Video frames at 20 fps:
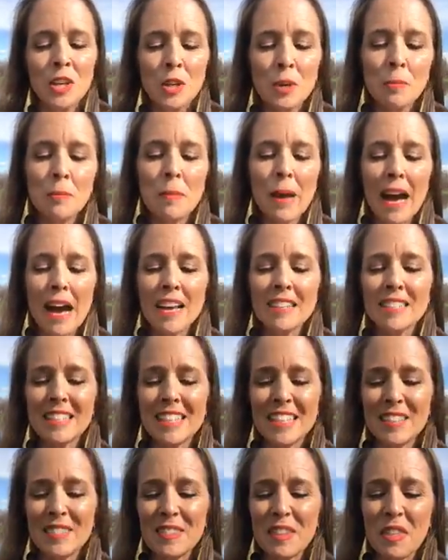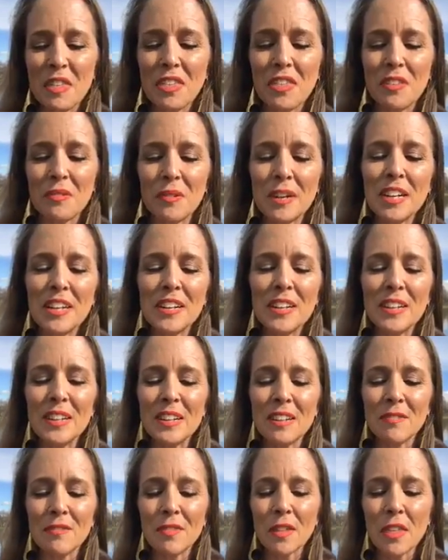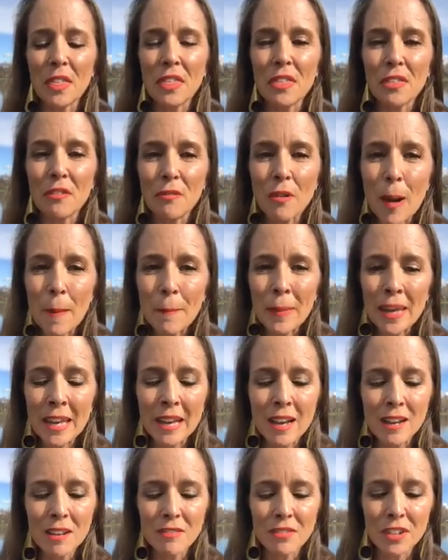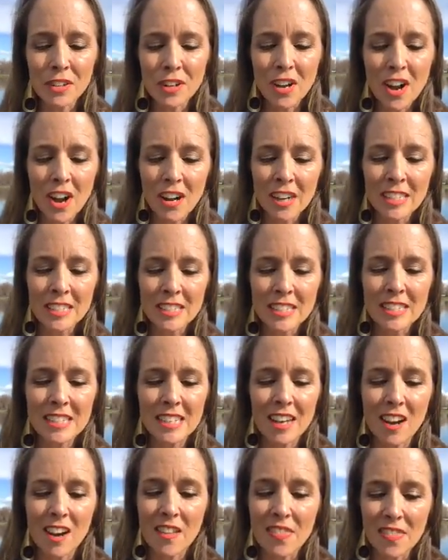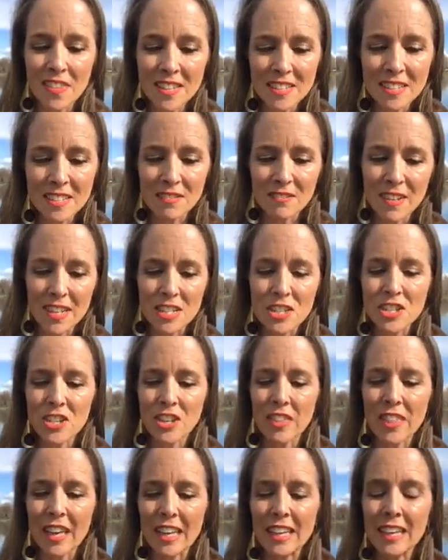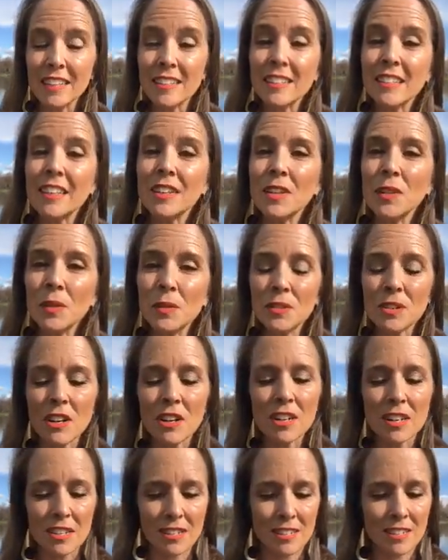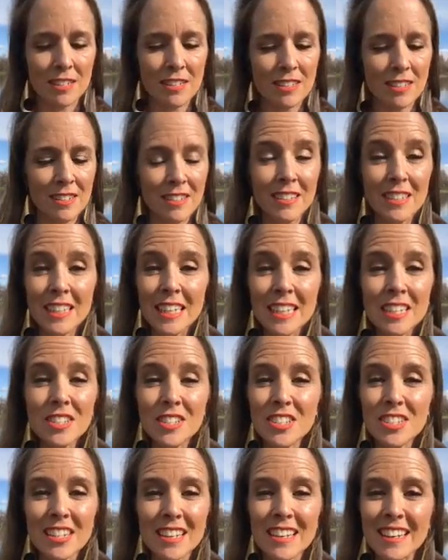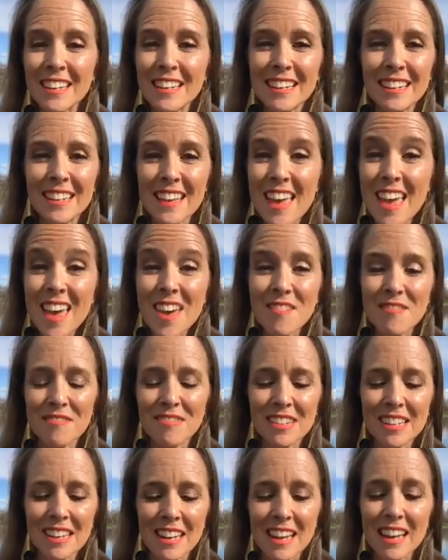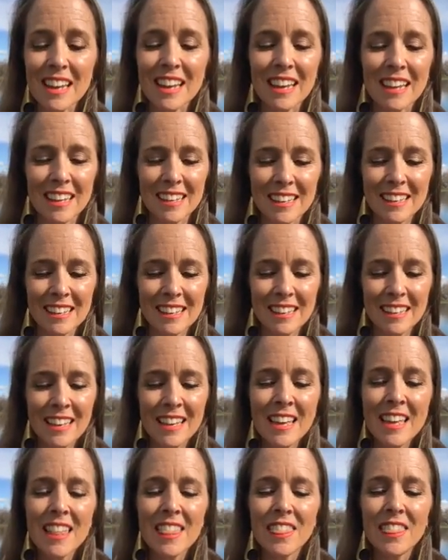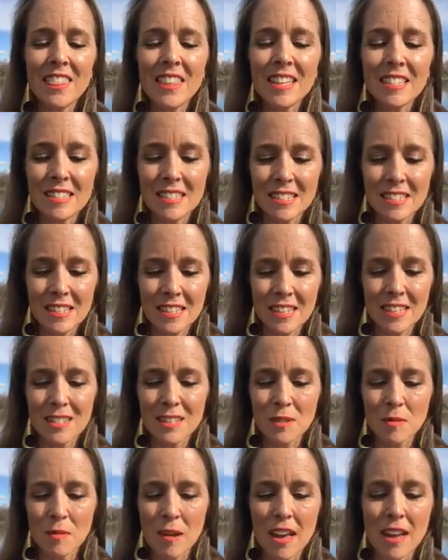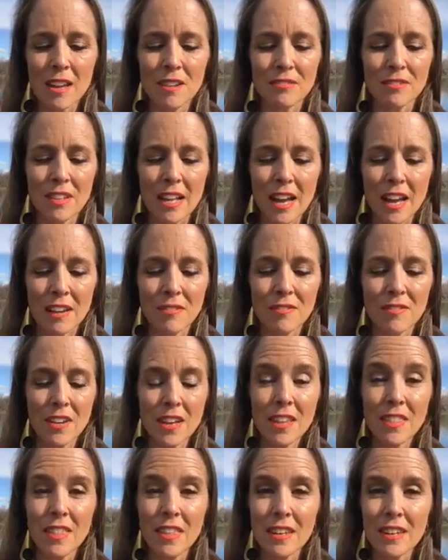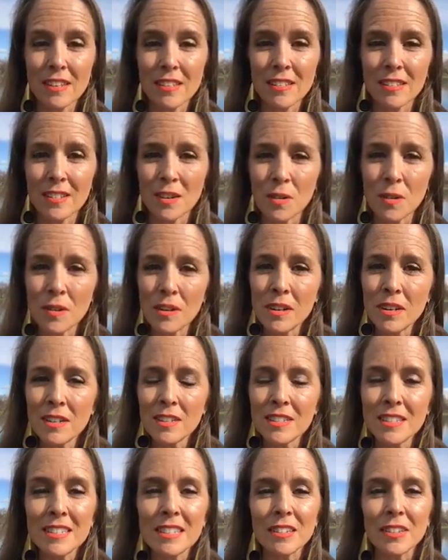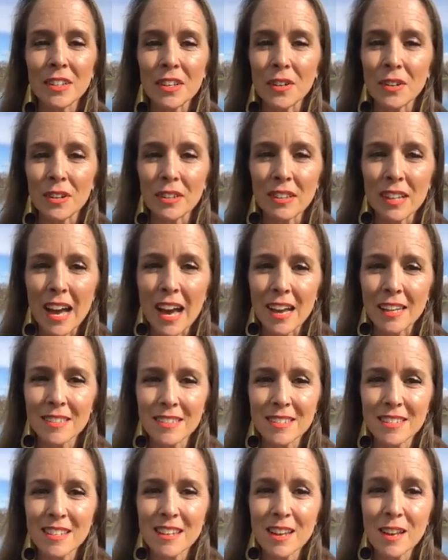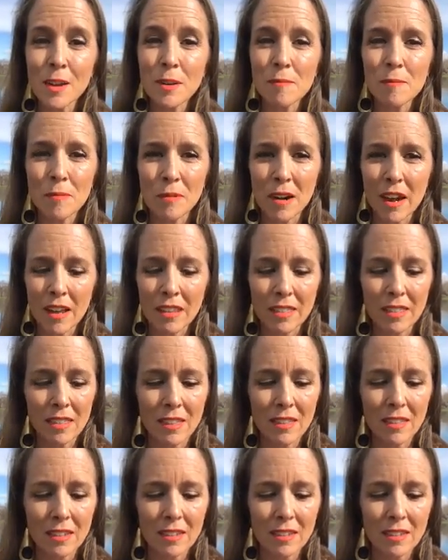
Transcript: You bask in the thrill of the thrumming of your hearts on this adventure that continues on each and every day. This is a way of life that is yours till your last breath.